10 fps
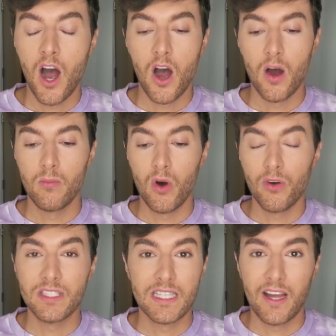
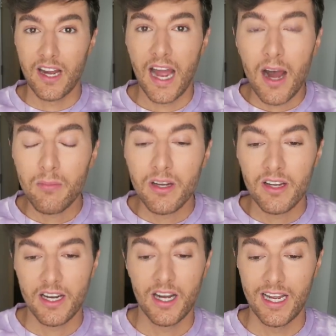obviously I am,
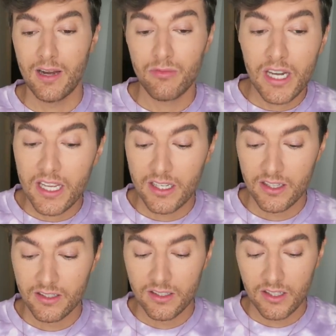and I am
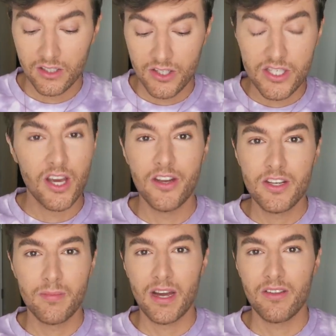really
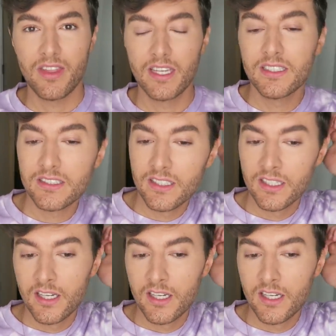concerned about things,